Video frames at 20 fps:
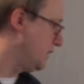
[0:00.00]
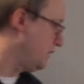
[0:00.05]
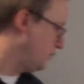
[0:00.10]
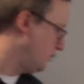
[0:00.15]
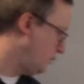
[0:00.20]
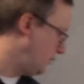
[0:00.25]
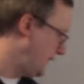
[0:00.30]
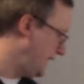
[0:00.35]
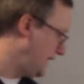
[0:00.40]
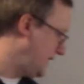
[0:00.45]

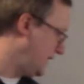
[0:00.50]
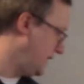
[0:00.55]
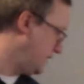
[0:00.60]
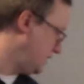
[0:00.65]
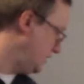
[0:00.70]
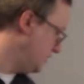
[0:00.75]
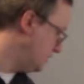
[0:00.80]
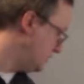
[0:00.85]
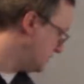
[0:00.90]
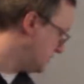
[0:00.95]
we can
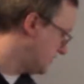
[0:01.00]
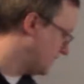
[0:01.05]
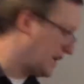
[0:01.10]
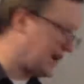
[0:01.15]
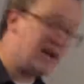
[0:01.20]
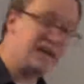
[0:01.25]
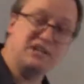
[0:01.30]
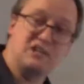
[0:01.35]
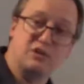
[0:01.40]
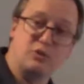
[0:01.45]
use the
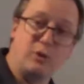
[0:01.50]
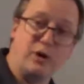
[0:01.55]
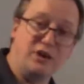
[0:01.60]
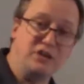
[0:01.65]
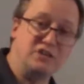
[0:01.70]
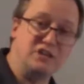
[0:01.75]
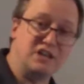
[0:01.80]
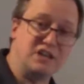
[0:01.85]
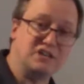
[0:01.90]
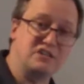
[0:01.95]

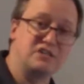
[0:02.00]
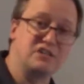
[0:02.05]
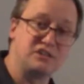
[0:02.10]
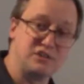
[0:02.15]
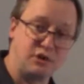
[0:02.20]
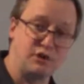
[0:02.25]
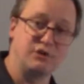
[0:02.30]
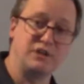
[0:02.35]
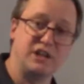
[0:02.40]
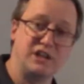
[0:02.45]
chi-squared test to
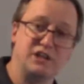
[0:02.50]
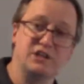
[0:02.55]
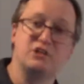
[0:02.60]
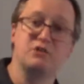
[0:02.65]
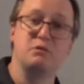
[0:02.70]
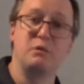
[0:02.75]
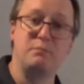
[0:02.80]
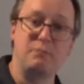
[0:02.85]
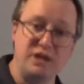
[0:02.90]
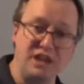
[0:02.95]
turn that
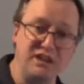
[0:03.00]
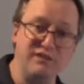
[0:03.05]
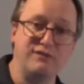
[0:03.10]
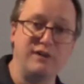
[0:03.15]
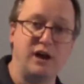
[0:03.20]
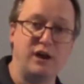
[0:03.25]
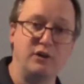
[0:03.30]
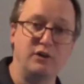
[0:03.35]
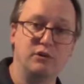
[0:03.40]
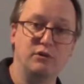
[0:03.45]
into a
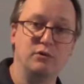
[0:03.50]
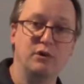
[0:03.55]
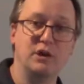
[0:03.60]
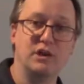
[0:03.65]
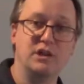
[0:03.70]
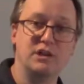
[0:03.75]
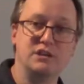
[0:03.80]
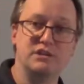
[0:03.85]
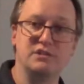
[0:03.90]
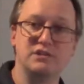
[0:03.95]
p-value
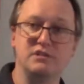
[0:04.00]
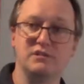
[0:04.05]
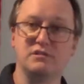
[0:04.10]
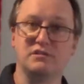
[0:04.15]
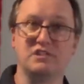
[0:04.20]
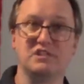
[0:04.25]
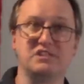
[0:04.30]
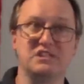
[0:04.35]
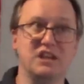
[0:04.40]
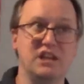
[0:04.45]
to
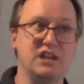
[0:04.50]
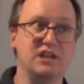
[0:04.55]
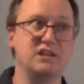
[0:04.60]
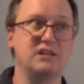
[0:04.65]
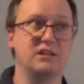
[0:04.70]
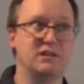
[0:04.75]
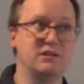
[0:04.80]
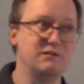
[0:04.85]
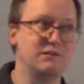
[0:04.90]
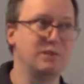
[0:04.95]
say
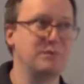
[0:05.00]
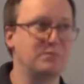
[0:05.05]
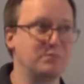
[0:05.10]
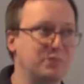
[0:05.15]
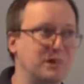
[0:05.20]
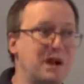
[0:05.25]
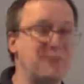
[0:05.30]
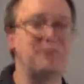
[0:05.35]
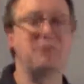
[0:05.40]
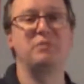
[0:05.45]
the
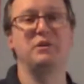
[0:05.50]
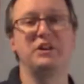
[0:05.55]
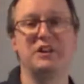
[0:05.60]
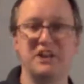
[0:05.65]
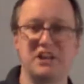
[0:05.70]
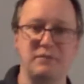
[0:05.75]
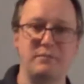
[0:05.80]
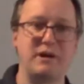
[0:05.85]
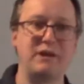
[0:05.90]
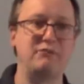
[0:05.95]
probability
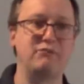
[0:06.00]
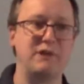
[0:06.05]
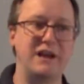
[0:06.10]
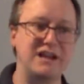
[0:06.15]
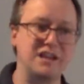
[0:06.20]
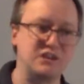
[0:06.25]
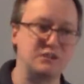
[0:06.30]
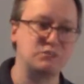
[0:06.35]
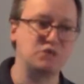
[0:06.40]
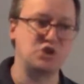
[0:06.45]
that by
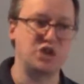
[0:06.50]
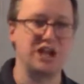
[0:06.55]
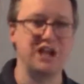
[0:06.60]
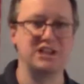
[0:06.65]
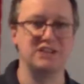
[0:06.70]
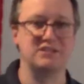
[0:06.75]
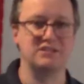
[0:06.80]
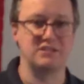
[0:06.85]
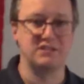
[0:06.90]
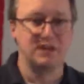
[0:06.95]
random
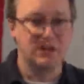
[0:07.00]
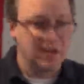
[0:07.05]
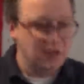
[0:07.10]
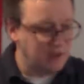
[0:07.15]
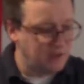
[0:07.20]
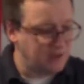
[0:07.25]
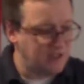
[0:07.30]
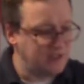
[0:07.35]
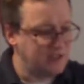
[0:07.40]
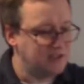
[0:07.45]
chance
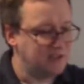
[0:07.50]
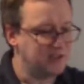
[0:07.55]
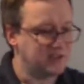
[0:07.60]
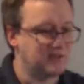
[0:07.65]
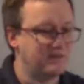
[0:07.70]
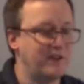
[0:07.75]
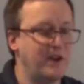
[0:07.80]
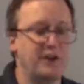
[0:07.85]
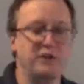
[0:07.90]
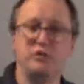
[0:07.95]
this
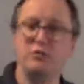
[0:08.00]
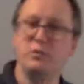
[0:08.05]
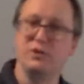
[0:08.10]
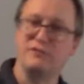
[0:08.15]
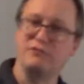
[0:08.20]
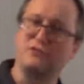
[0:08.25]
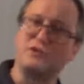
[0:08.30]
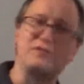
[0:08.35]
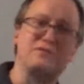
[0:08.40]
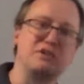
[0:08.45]
value would
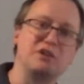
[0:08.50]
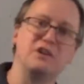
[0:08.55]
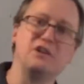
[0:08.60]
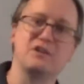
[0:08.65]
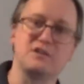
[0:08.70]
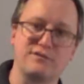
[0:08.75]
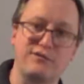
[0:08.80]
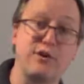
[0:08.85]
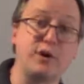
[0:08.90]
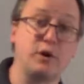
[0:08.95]
have drifted
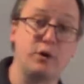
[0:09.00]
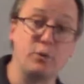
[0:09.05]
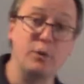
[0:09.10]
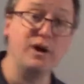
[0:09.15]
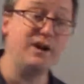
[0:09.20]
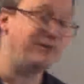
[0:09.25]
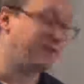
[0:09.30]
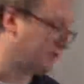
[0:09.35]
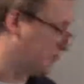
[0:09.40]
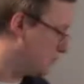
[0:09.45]
this far
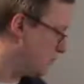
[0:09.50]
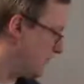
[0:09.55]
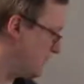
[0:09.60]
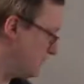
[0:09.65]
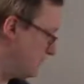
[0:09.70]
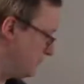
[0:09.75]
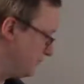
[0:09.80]
away from 1.